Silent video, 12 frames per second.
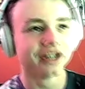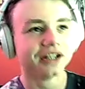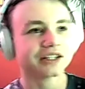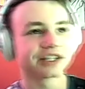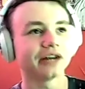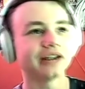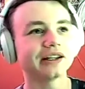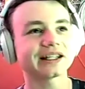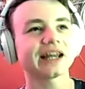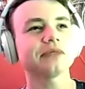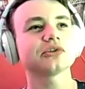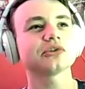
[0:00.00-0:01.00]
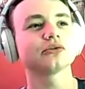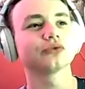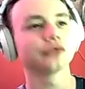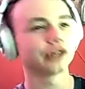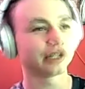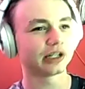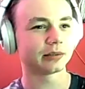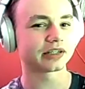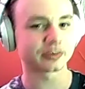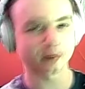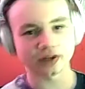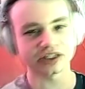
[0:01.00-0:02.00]
So it came to a really big
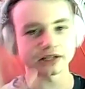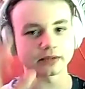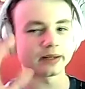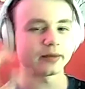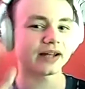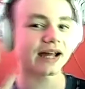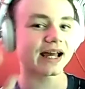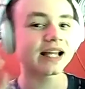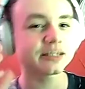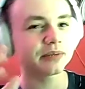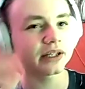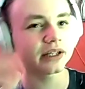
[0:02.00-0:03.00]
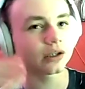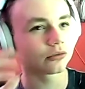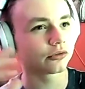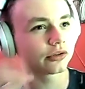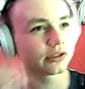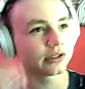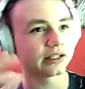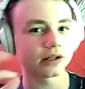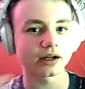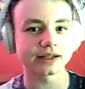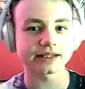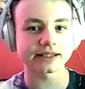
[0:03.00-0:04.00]
surprise to me. But it has been a really
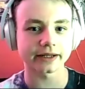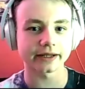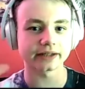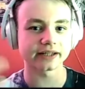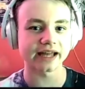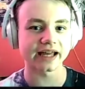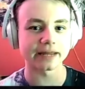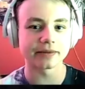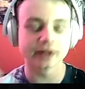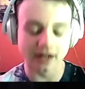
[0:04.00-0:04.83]
nice game.